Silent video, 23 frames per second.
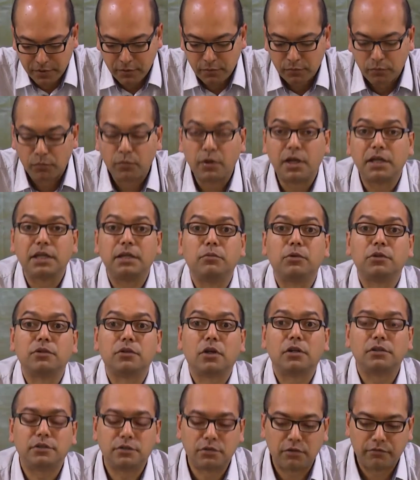where he was
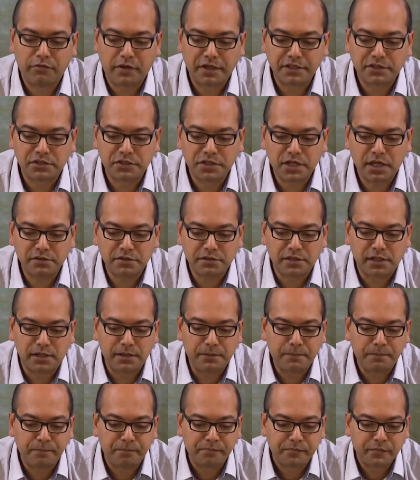also vice chancellor.
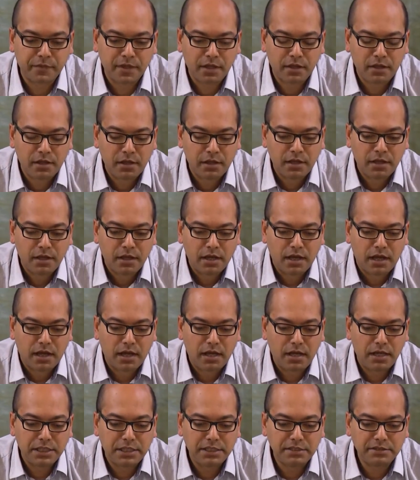
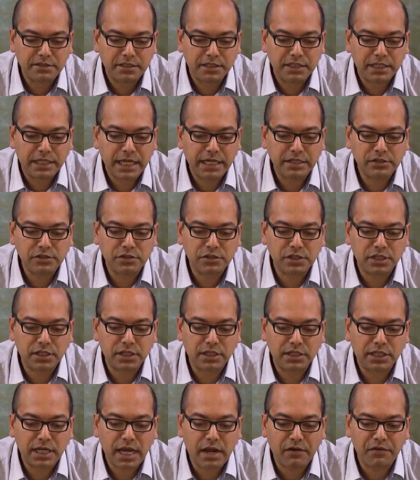He's engaged
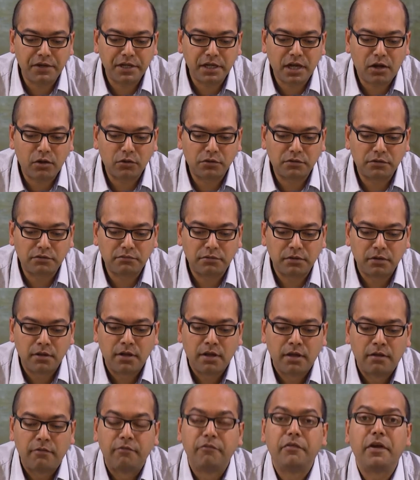in carrying out
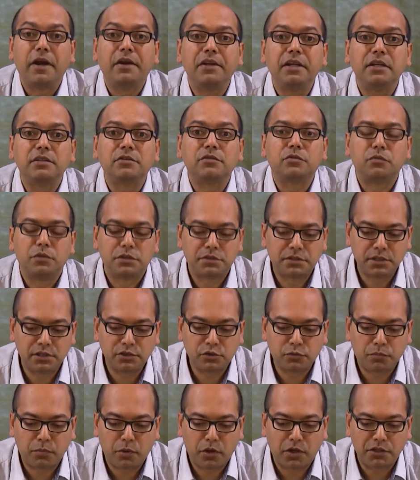various
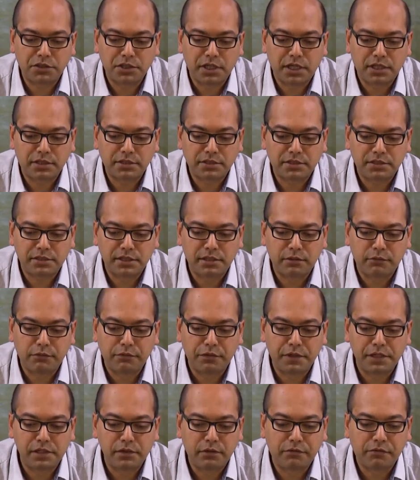research projects in the
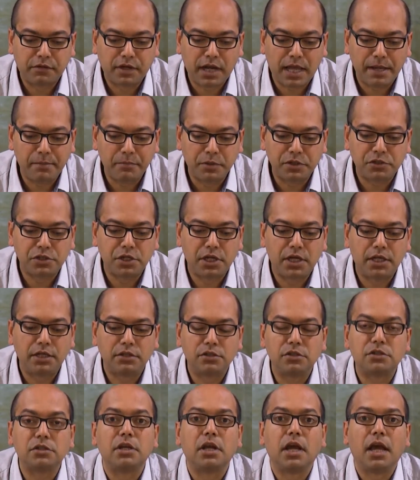field of climate
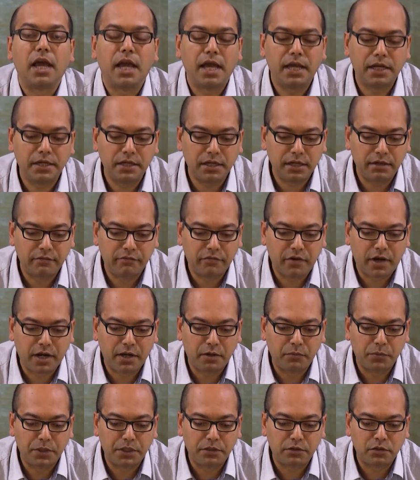change and
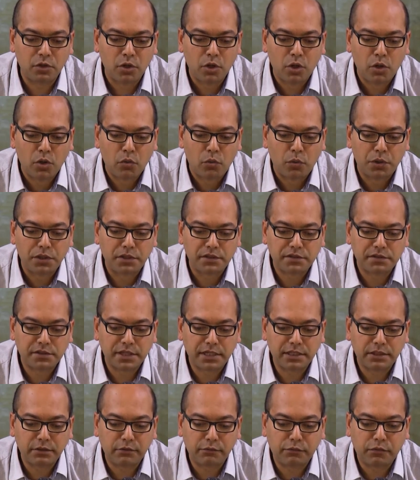environment with the
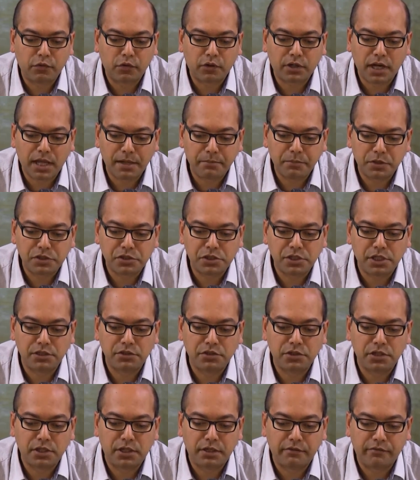Center for Climate Change
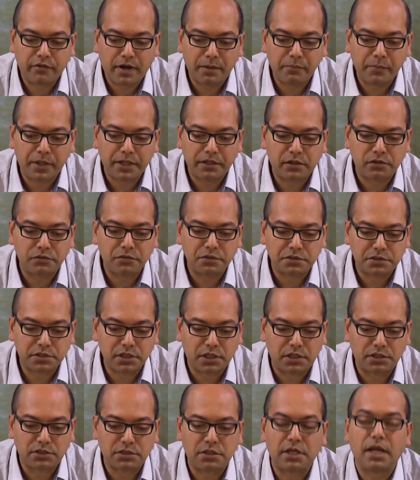and Environmental
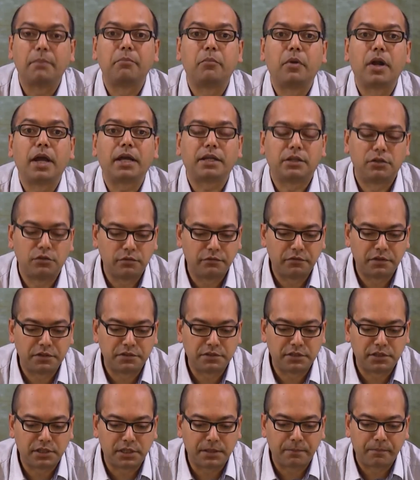Research at BRAC
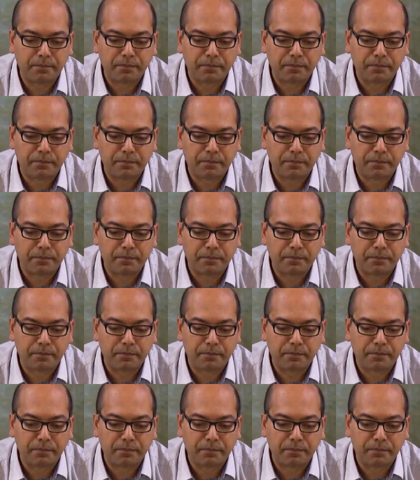University.